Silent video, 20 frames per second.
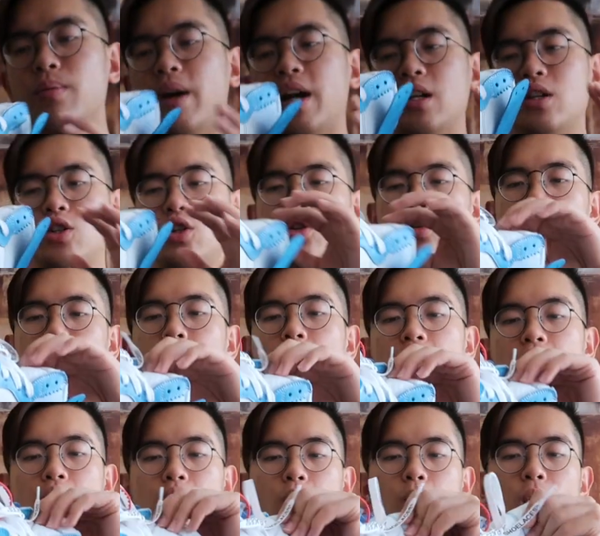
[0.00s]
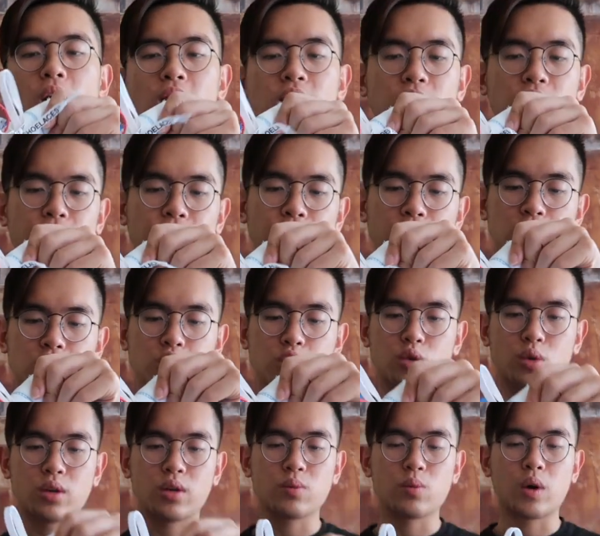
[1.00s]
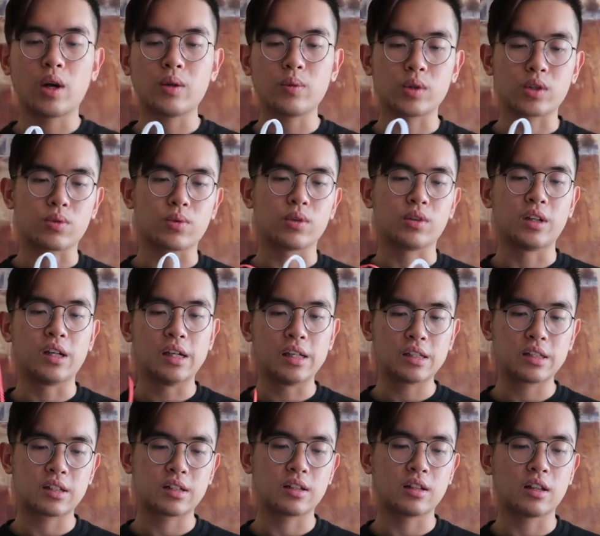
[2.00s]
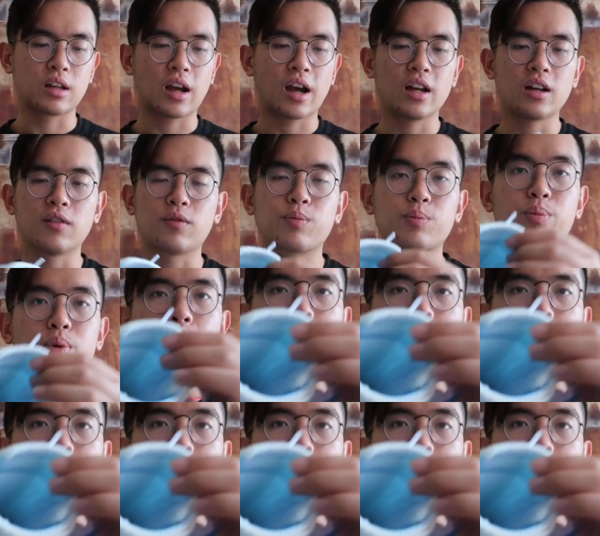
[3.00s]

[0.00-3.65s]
remind you when the first Jordan 1 was released, the kind of